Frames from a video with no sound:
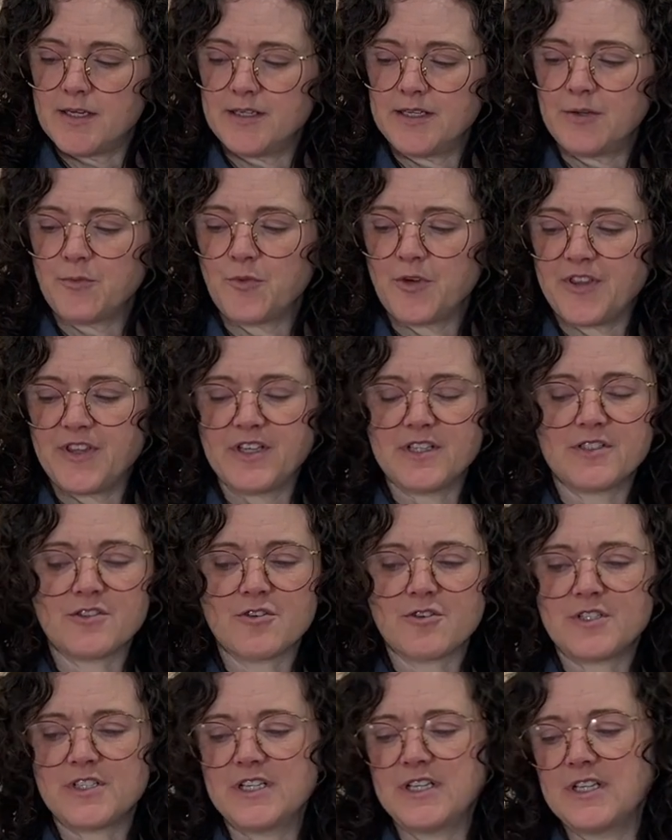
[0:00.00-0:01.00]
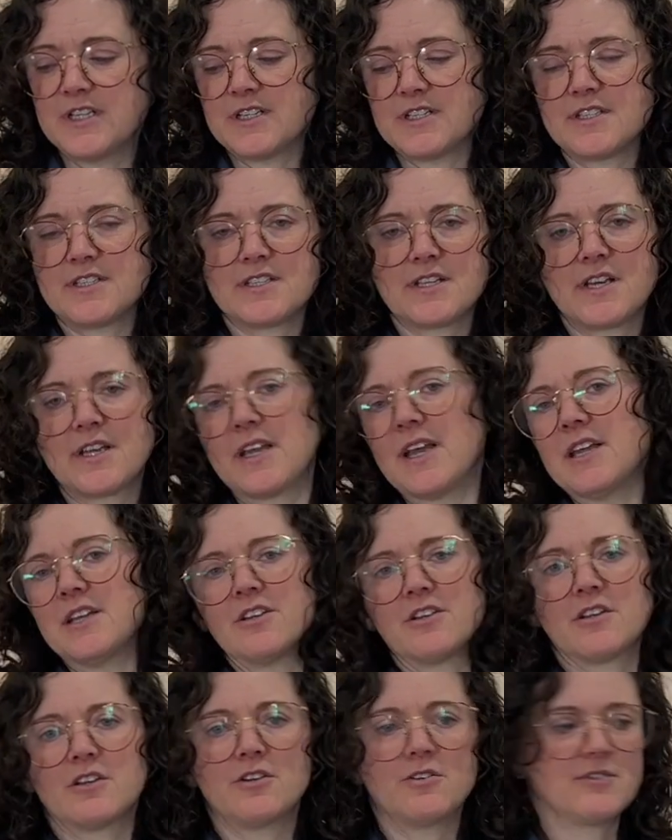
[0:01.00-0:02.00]
Within tortillas, again, you
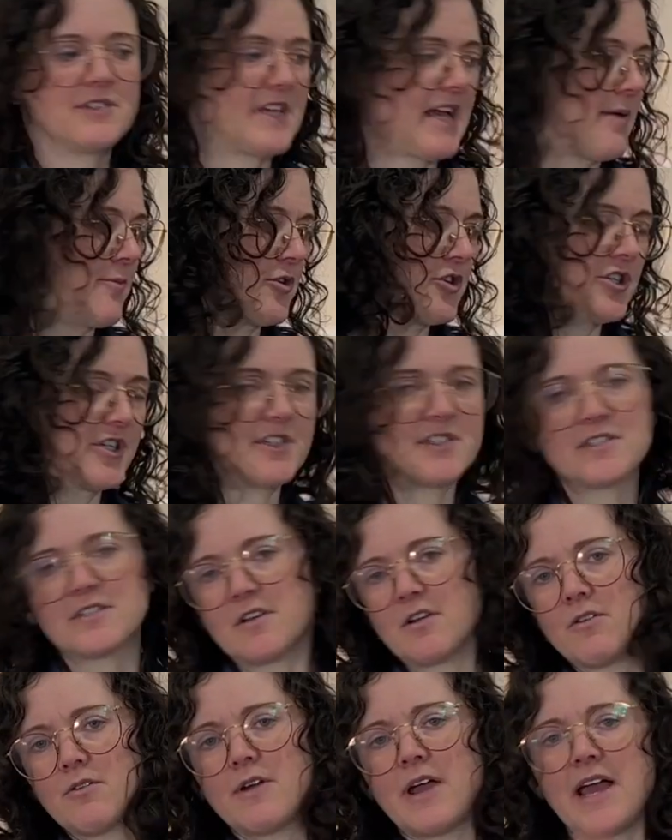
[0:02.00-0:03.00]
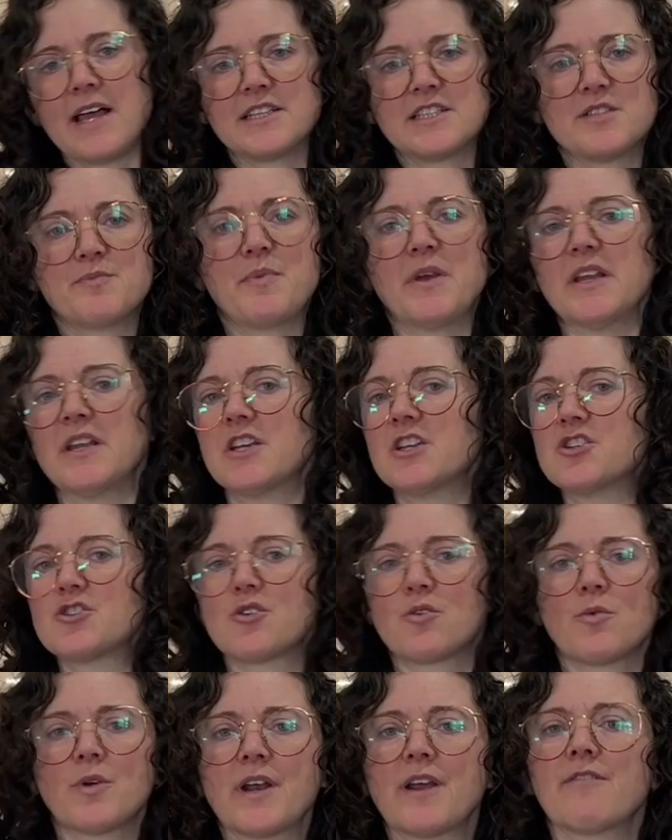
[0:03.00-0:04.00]
can do sandwiches, so add spinach or
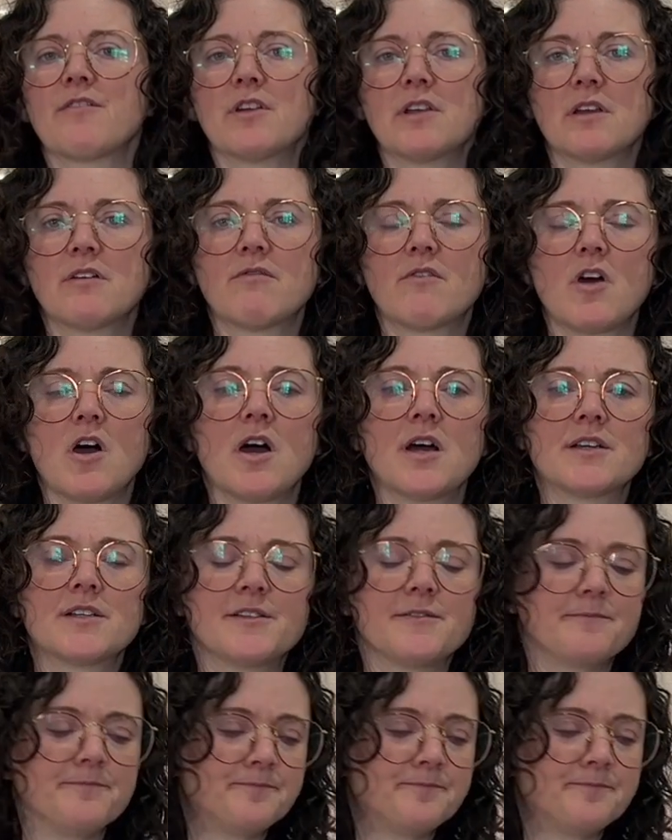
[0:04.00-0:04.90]
whatever you've got.